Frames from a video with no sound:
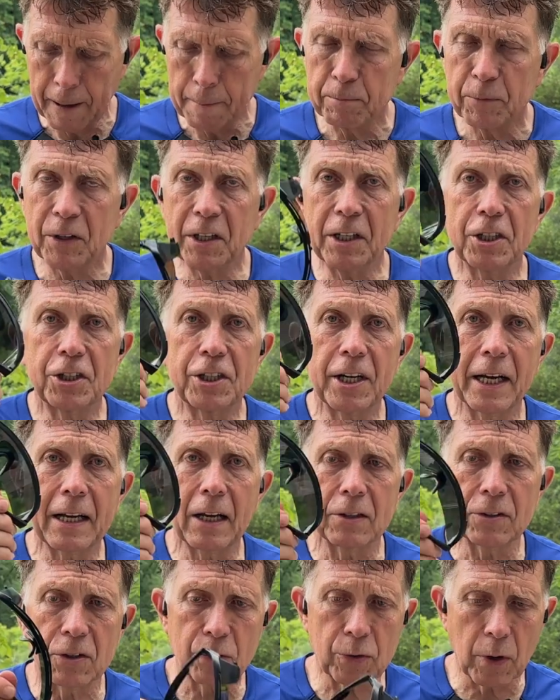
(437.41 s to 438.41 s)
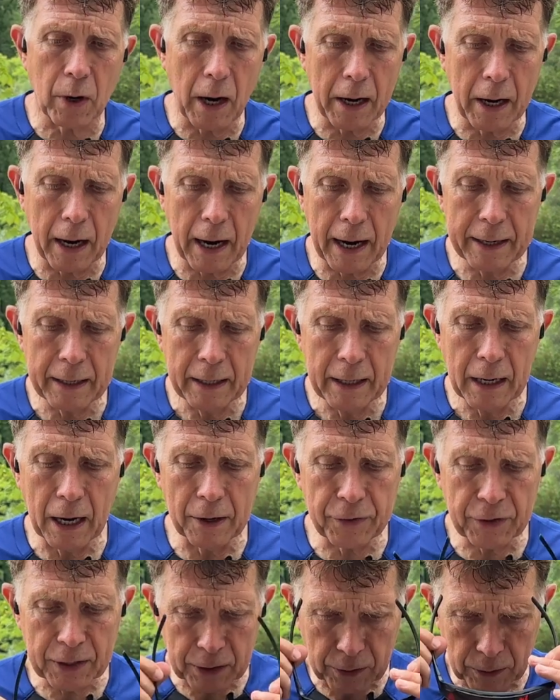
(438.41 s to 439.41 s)
You need to check out the TriEye. I
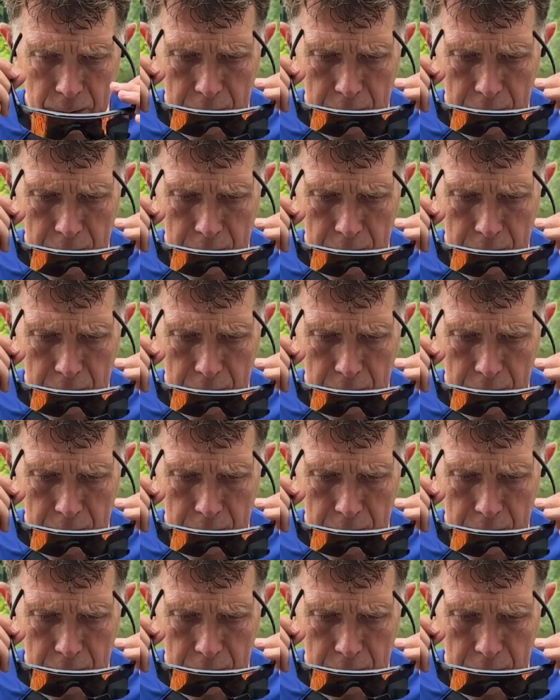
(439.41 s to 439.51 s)
think you'll